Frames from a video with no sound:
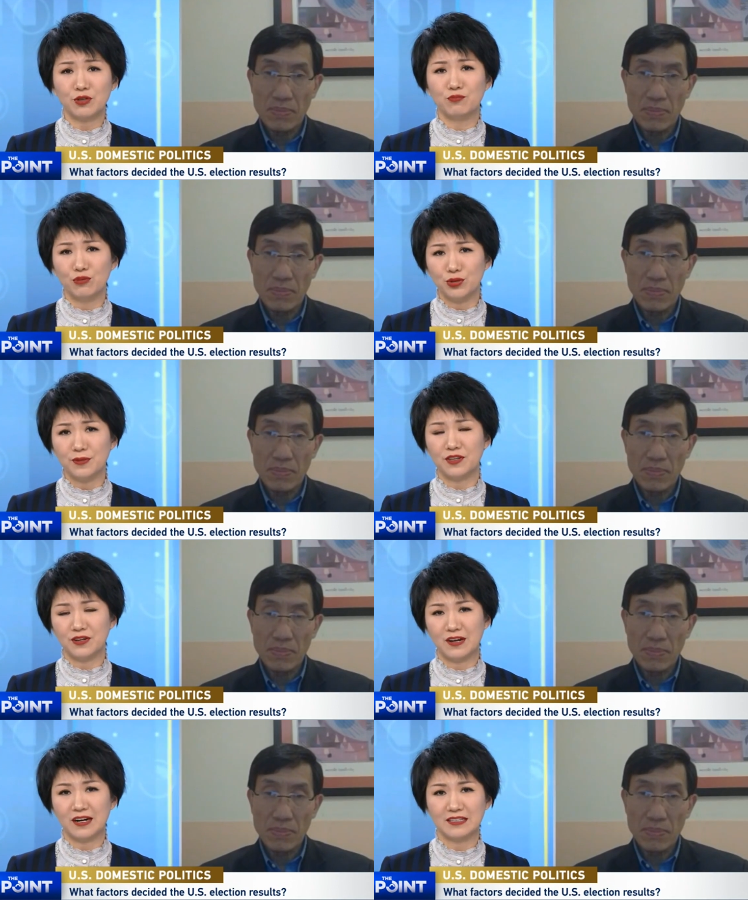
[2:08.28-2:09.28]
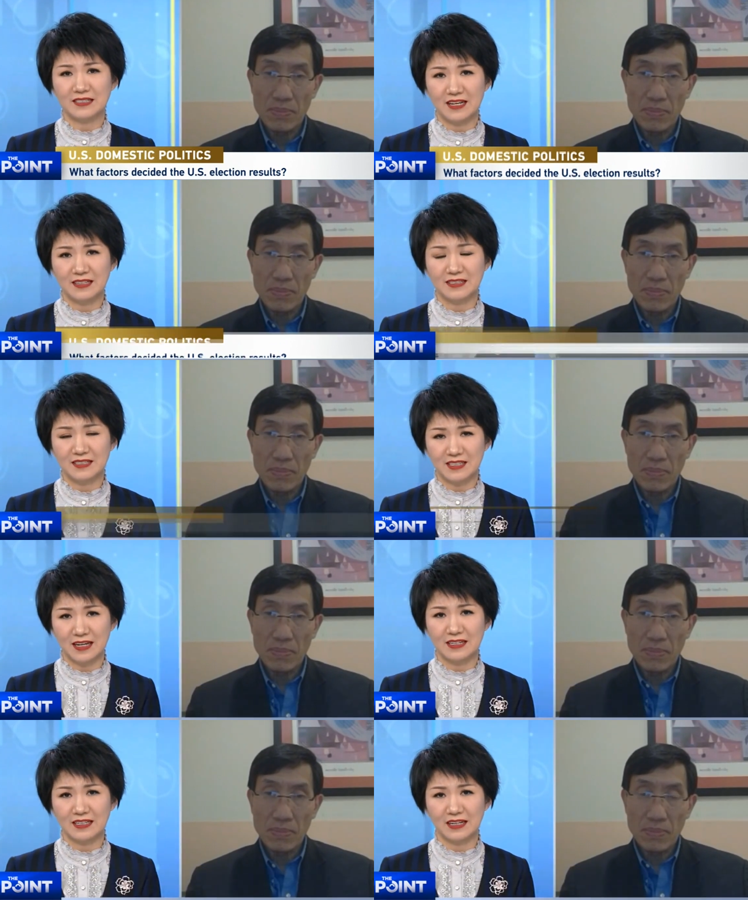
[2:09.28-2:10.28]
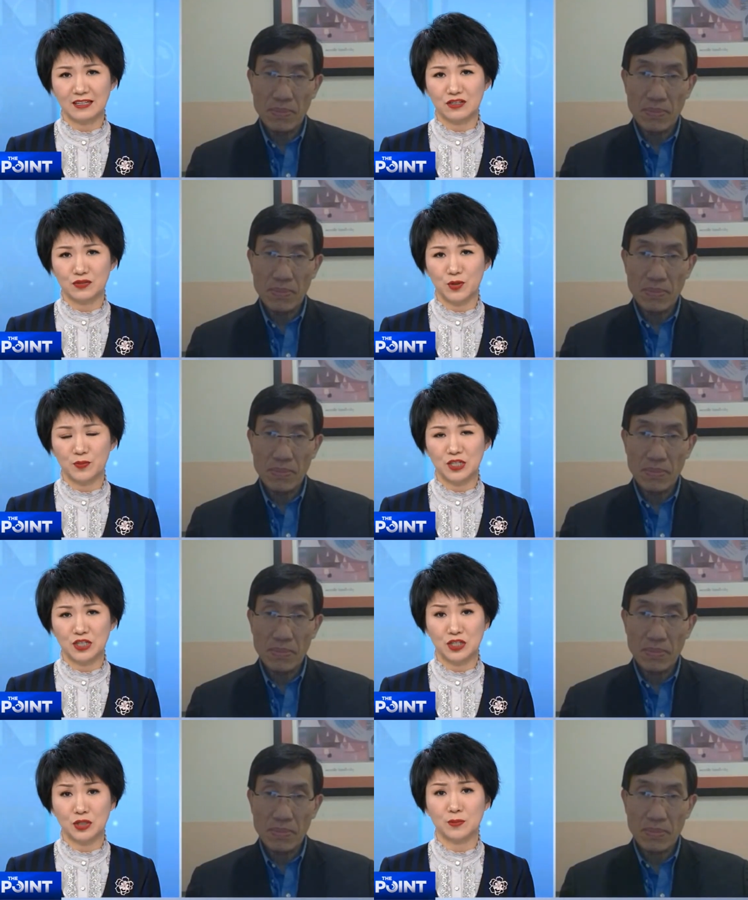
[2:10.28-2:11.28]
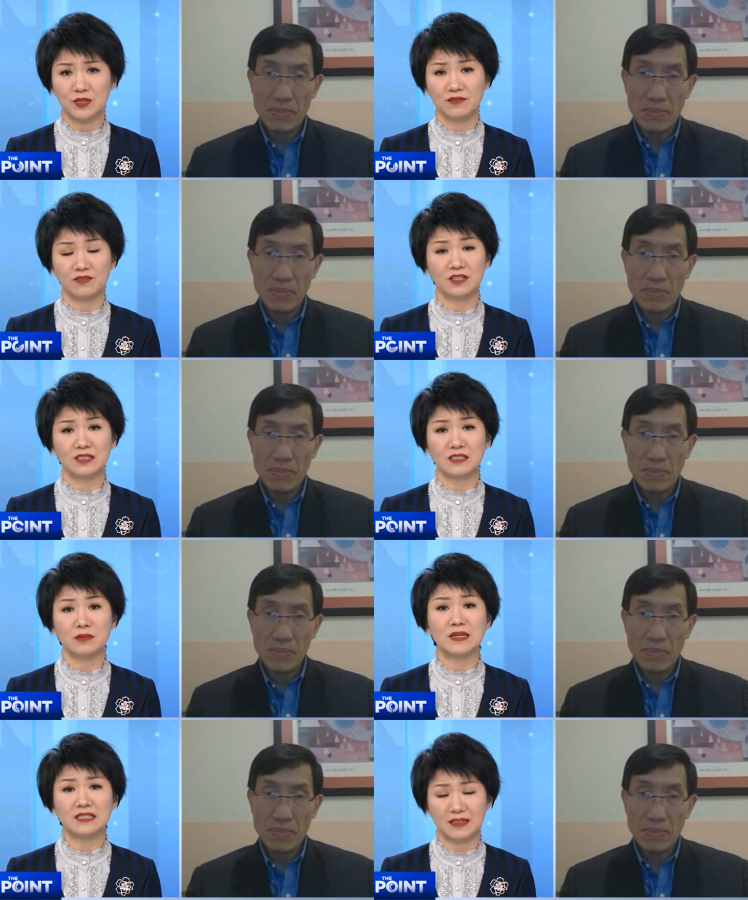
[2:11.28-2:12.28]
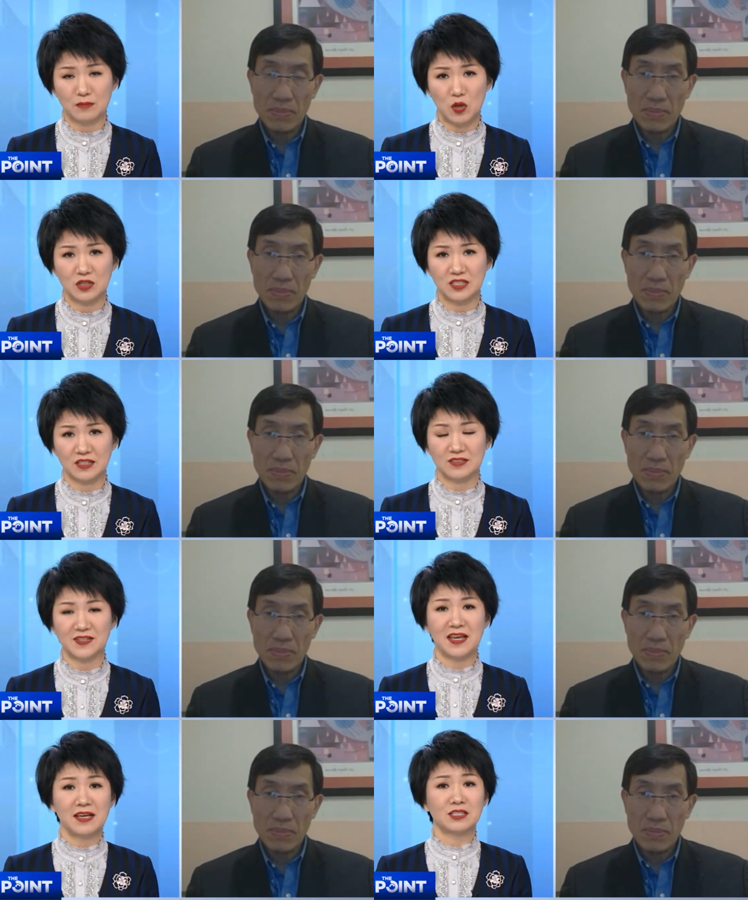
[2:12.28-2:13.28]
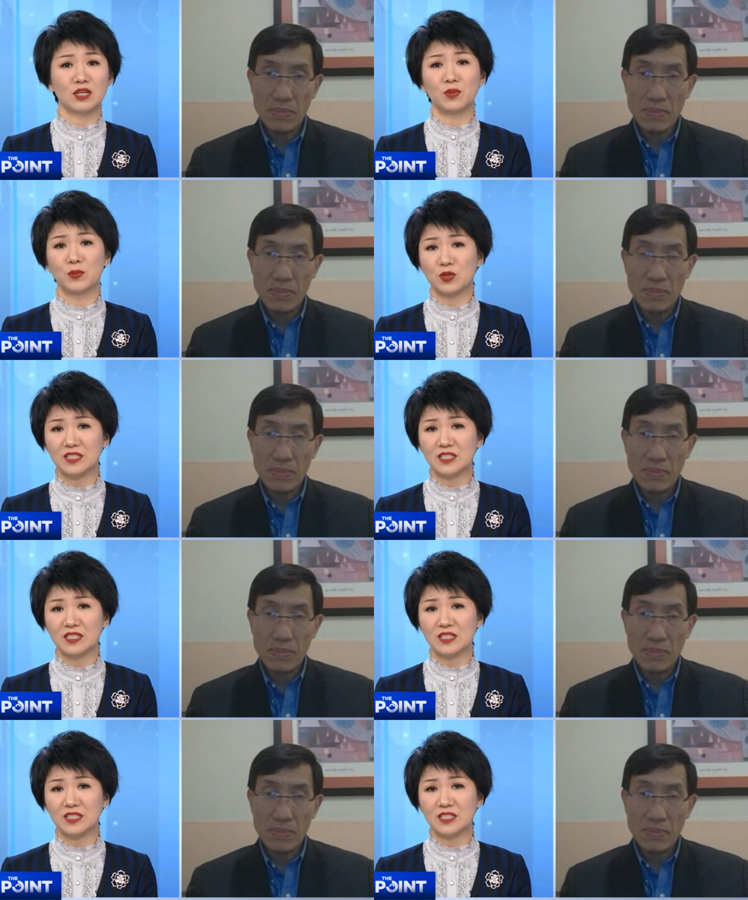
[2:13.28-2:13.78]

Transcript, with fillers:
Speaker 1: the moment the United States is standing at this moment in terms of its domestic politics? Some people are